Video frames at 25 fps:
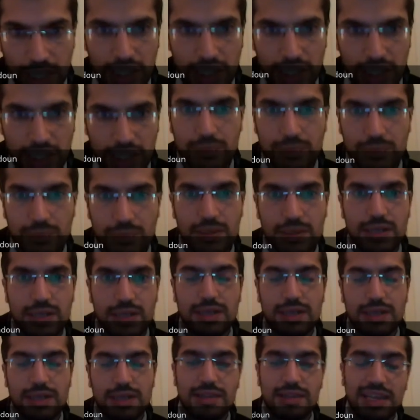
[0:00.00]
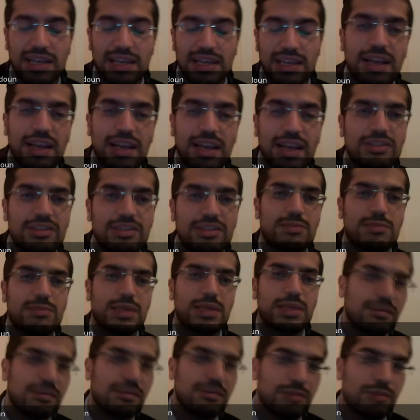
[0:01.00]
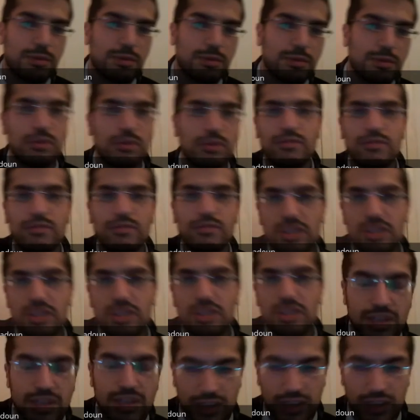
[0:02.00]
for doing Hashem, then everything's batel for him.